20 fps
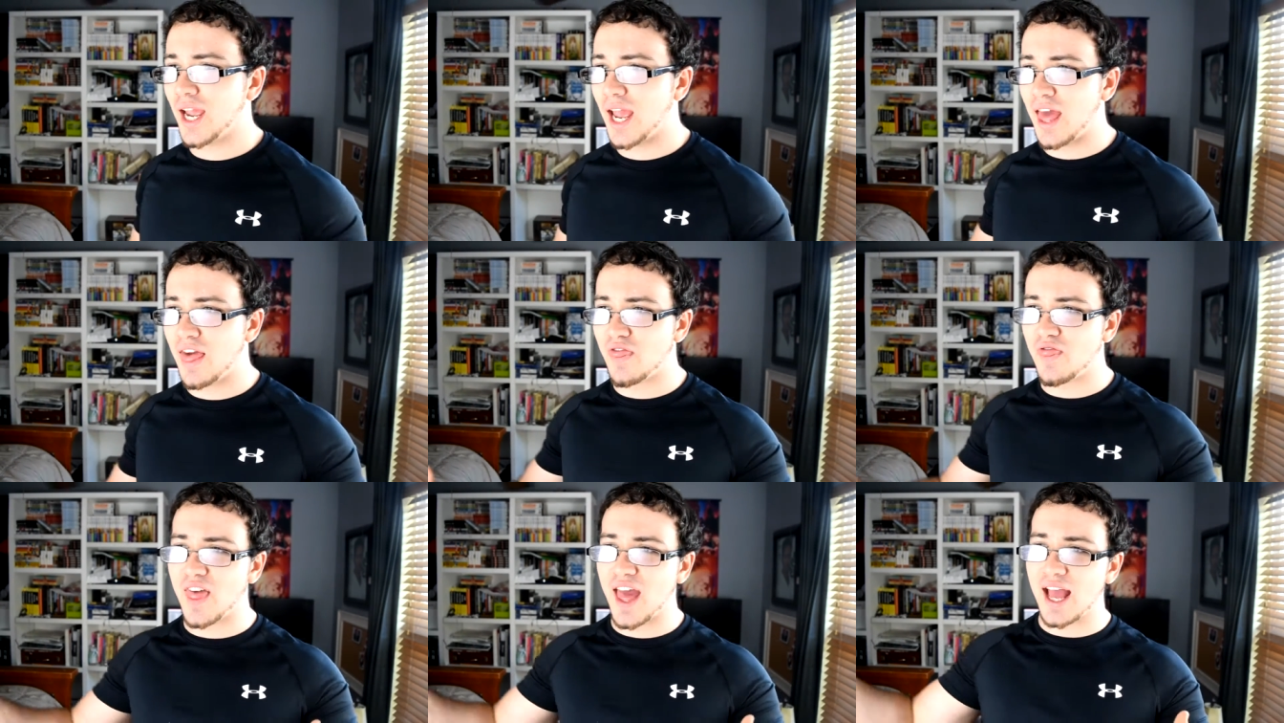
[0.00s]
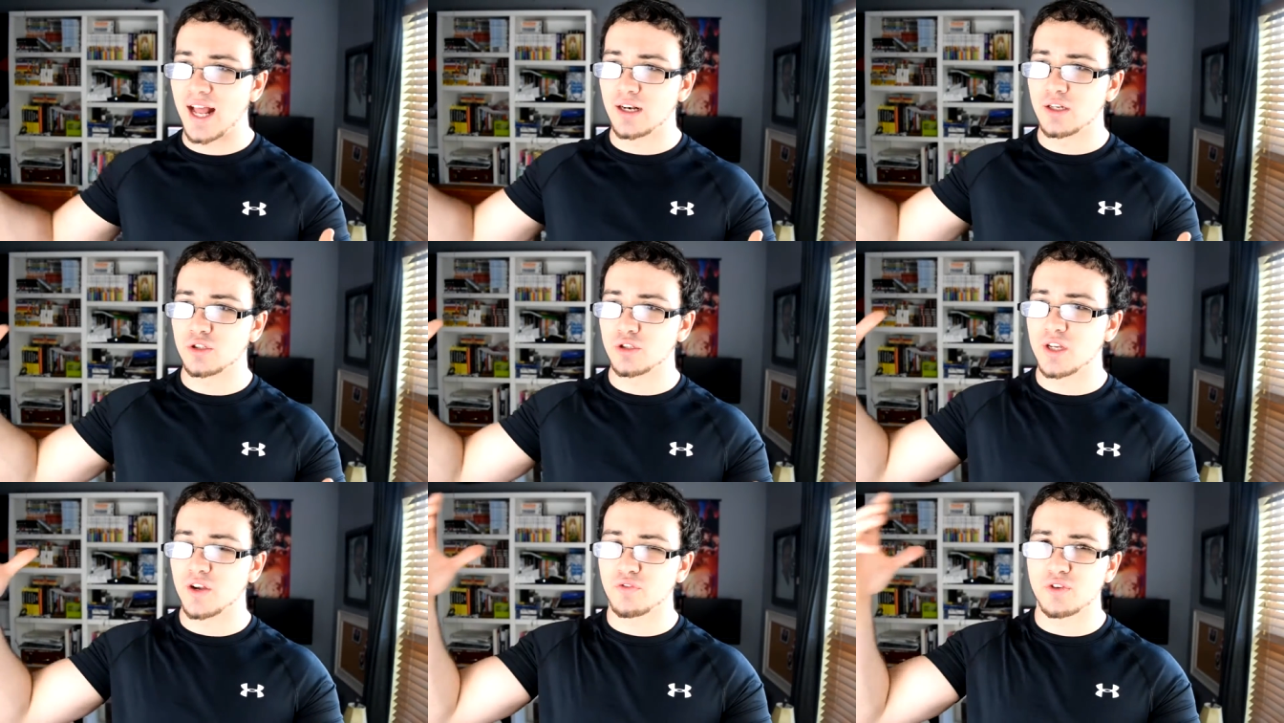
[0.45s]
and
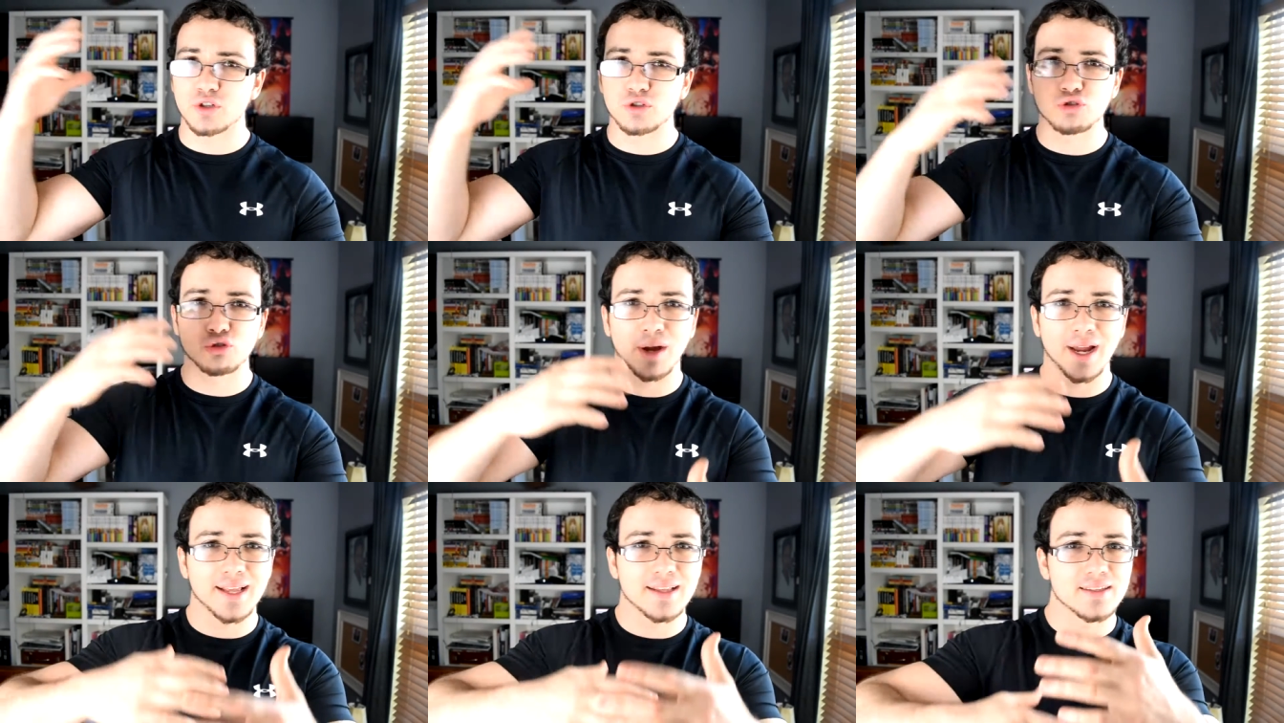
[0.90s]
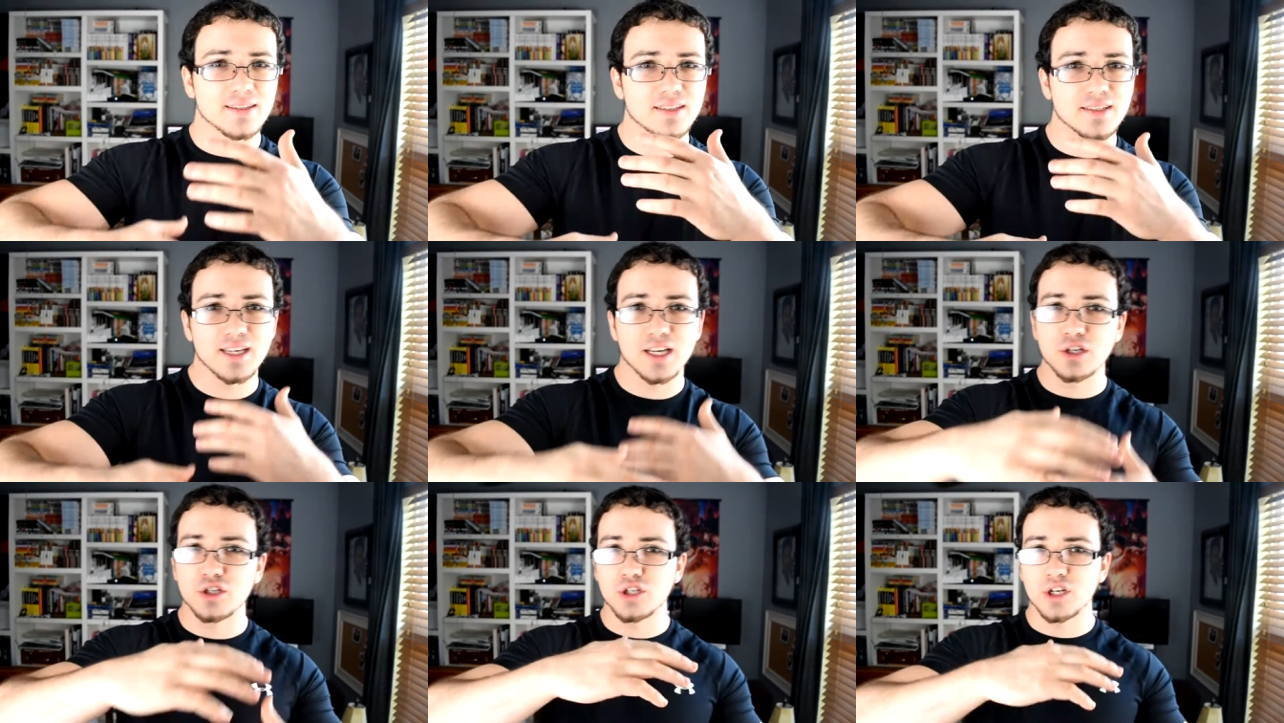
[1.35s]
then different
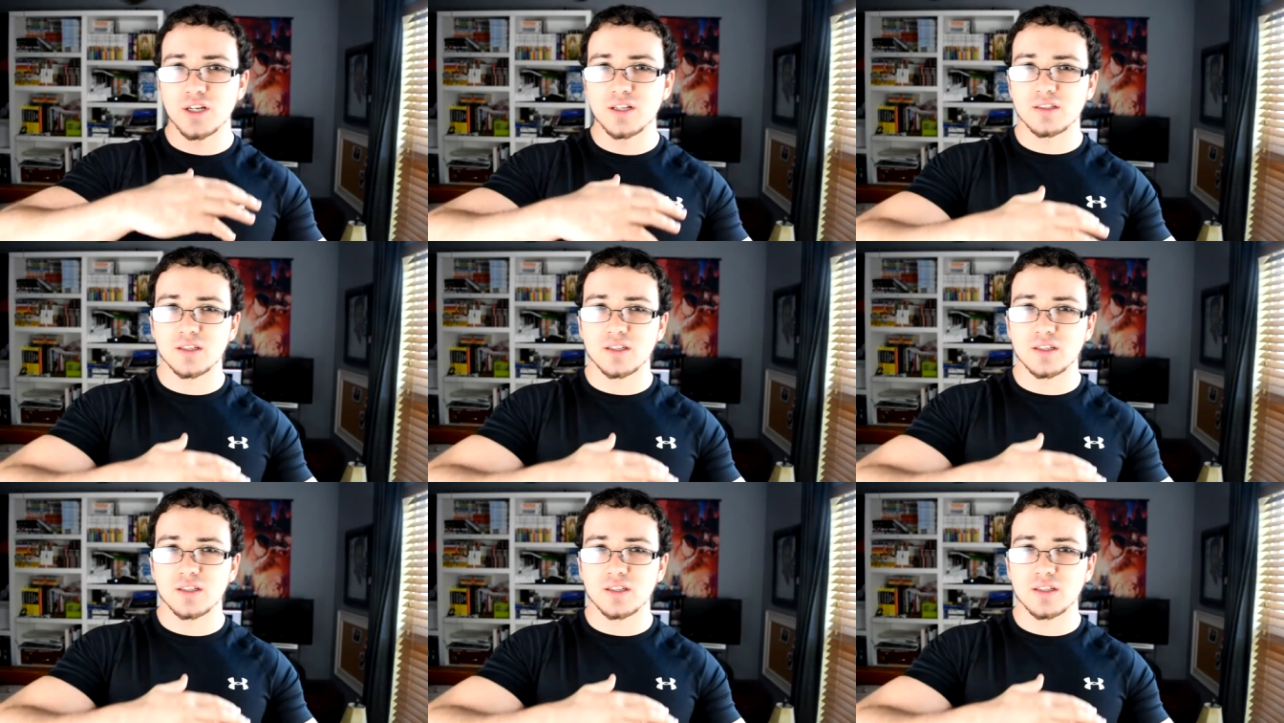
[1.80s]
transitions.